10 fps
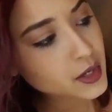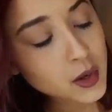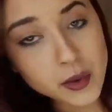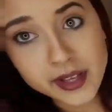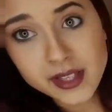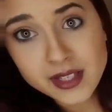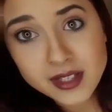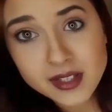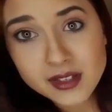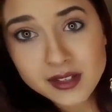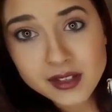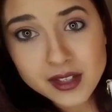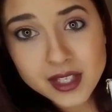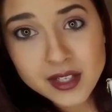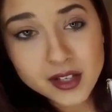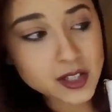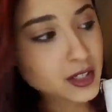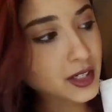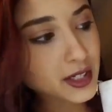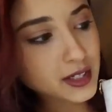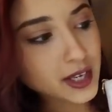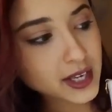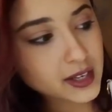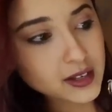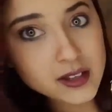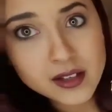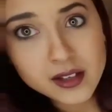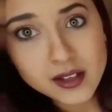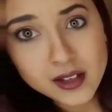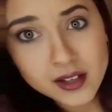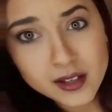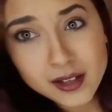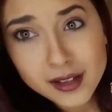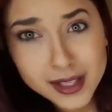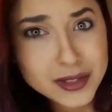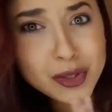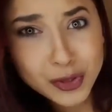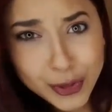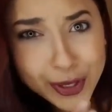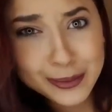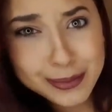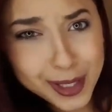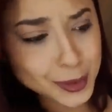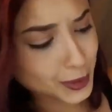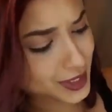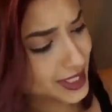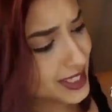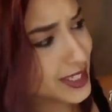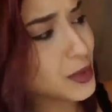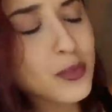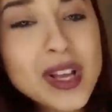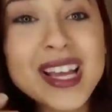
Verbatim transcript: No, like this is, these are good, like, these are good buckles. This is,